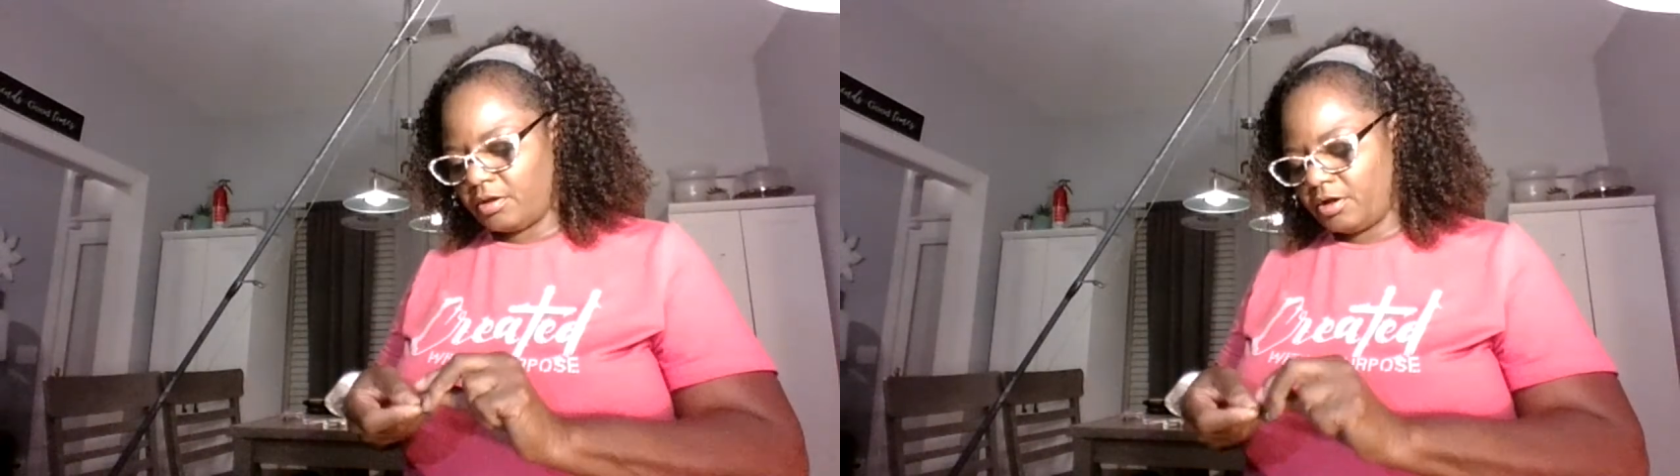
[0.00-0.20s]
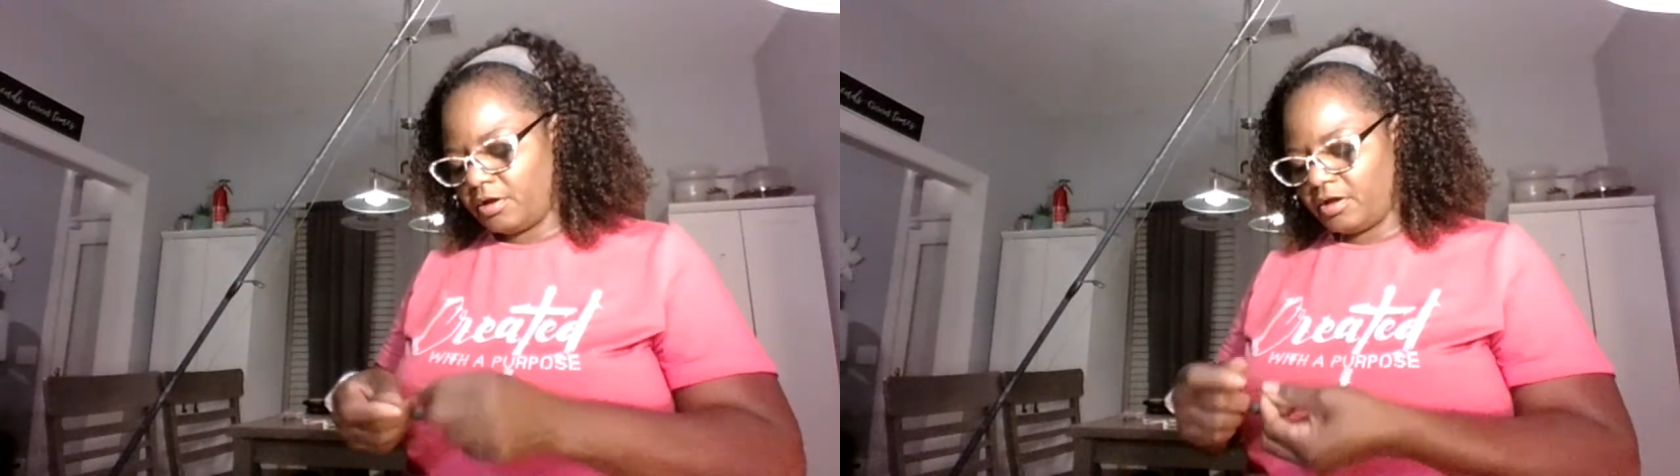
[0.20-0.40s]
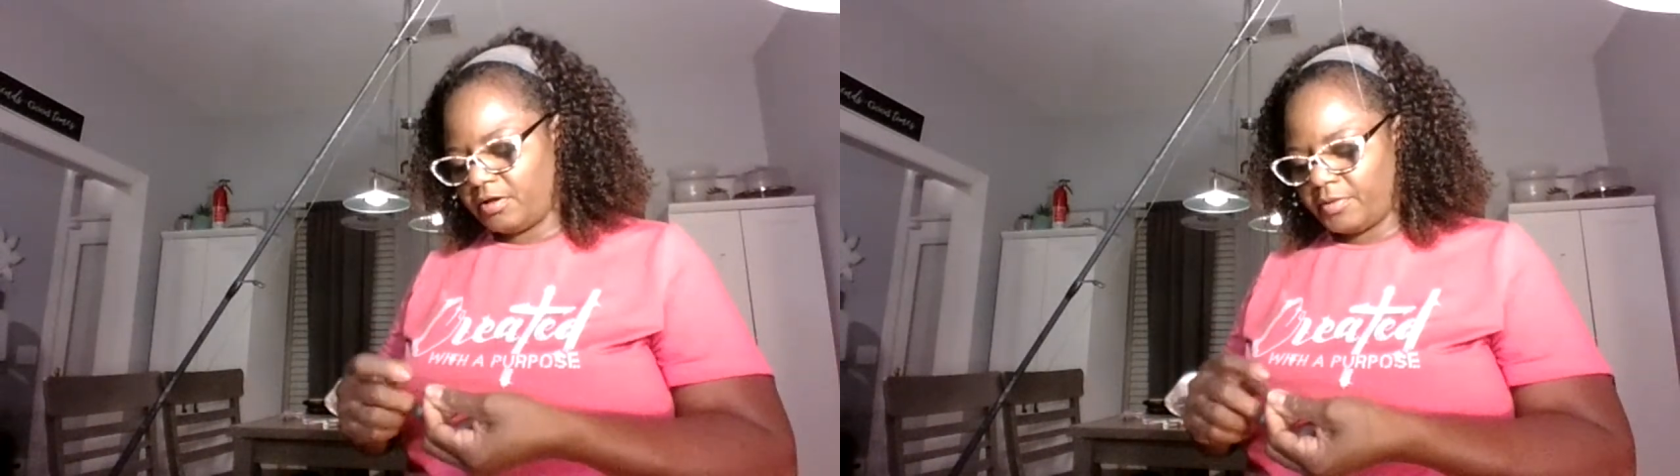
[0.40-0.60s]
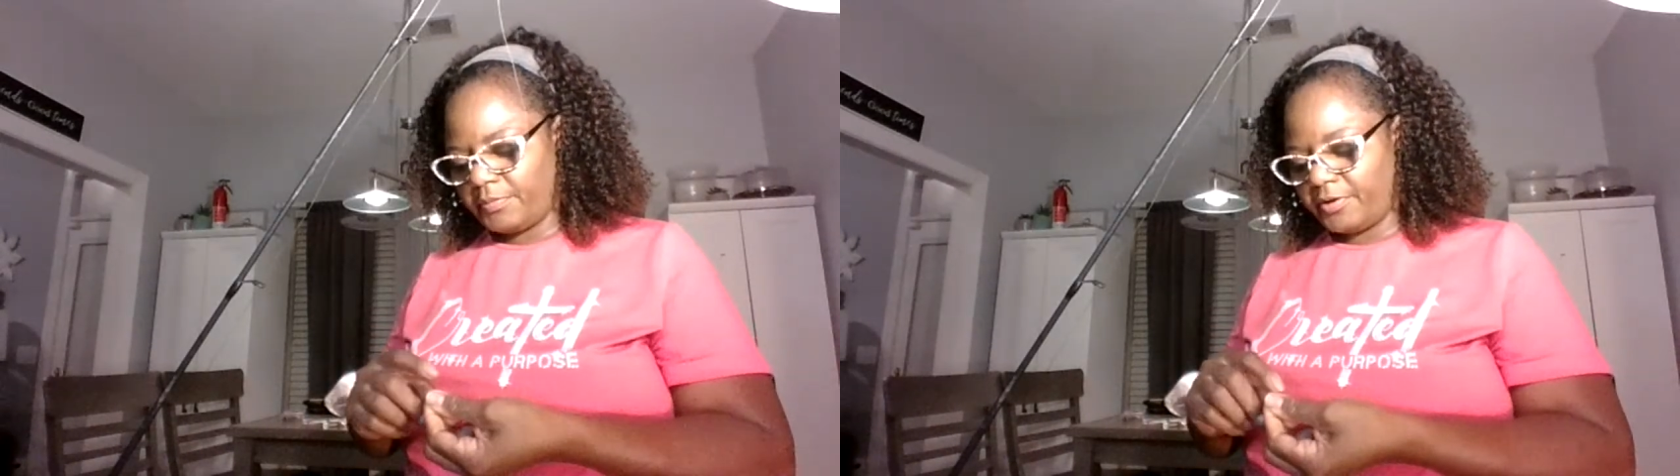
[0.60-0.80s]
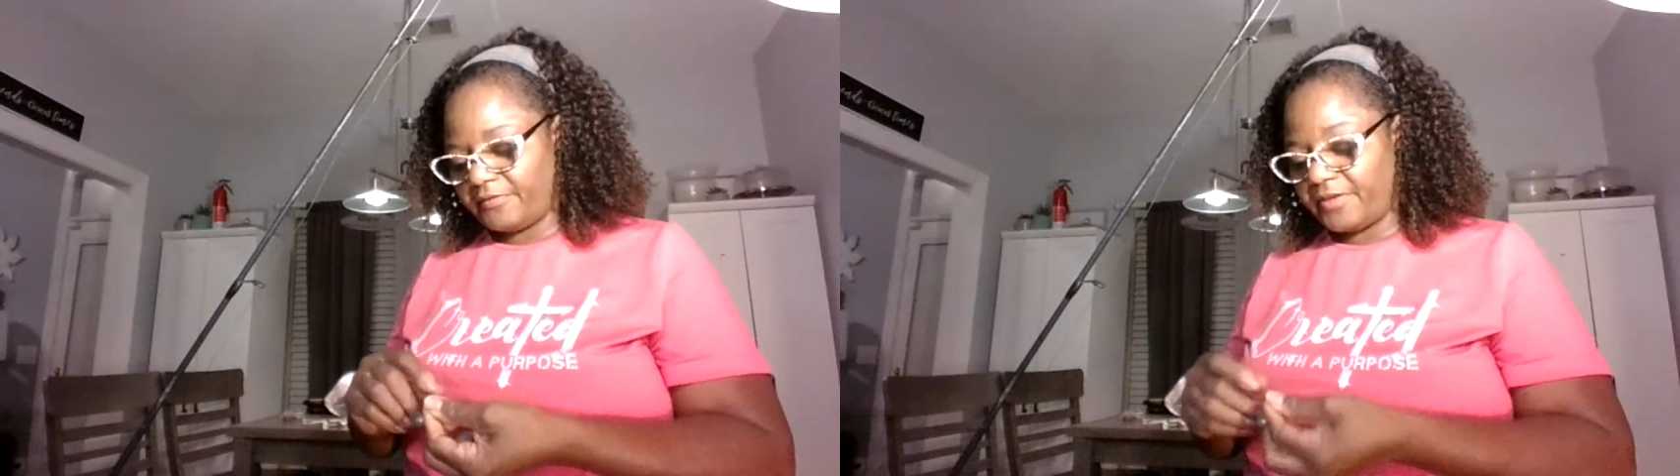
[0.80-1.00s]

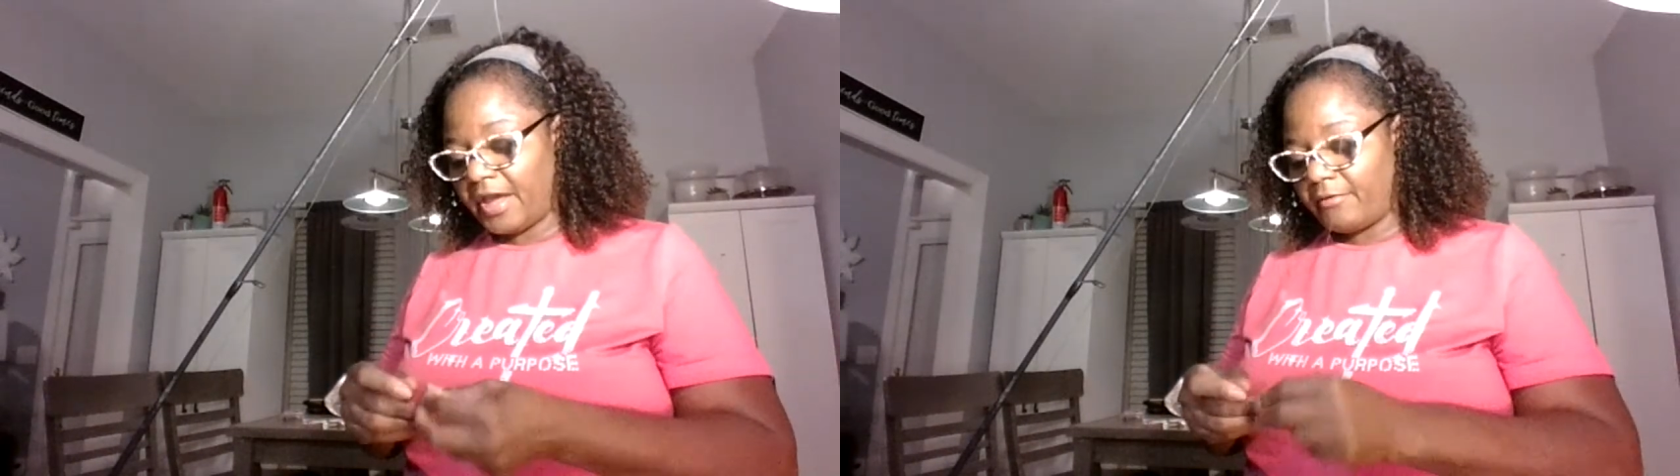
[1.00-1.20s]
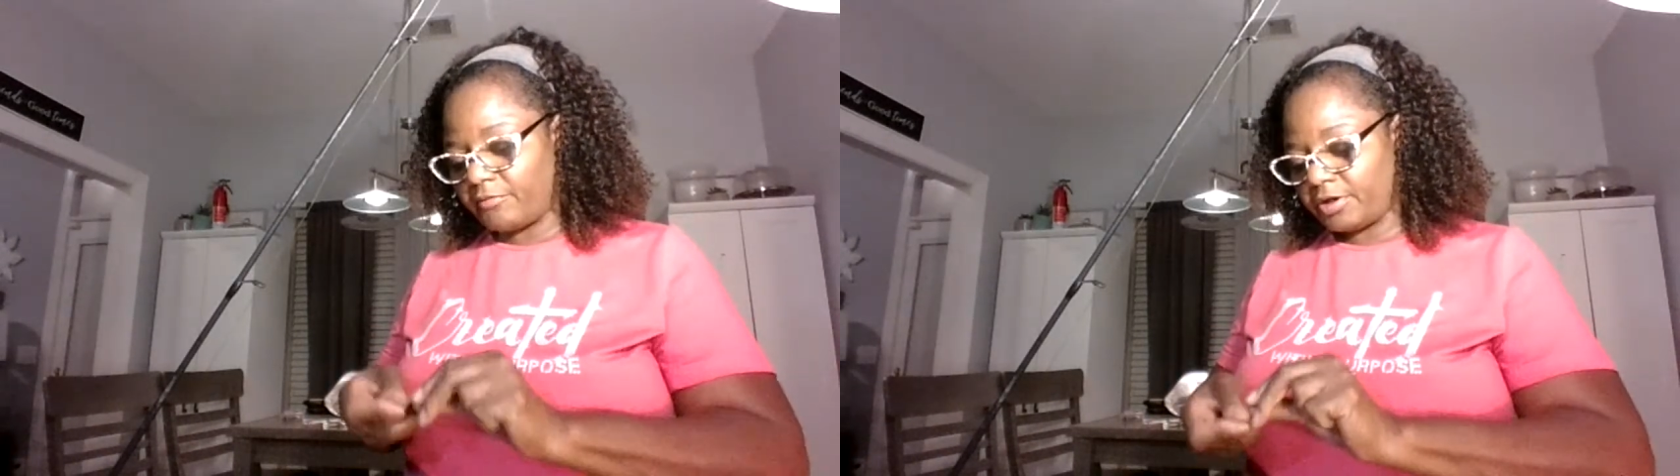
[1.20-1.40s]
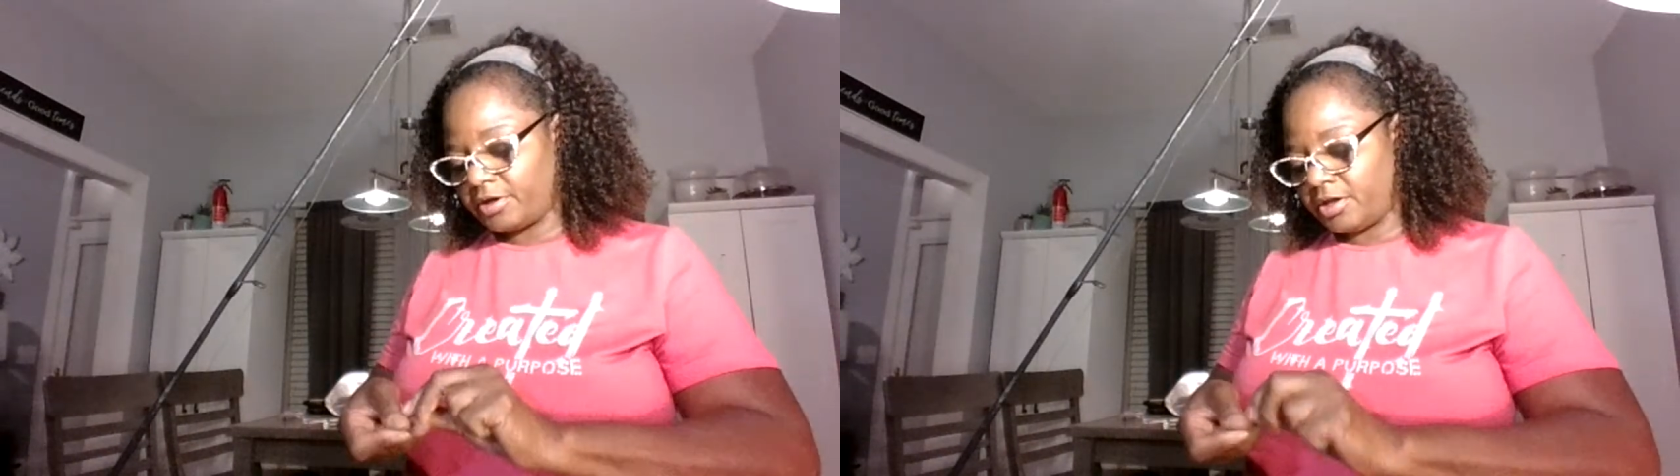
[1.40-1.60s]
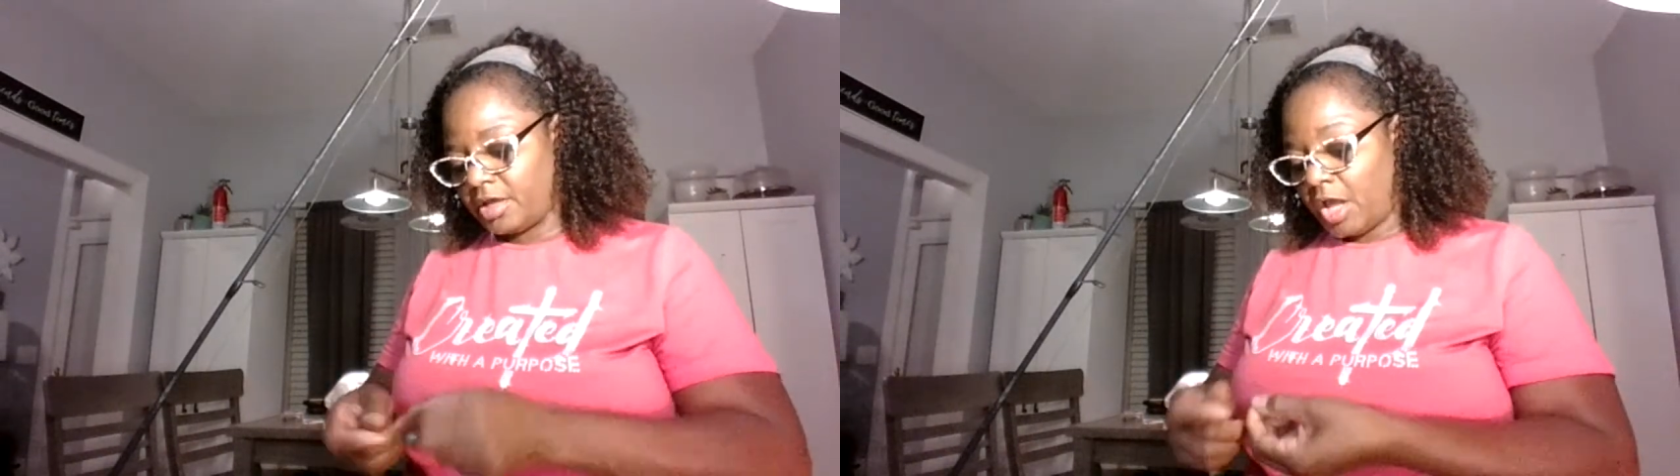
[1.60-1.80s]
above that one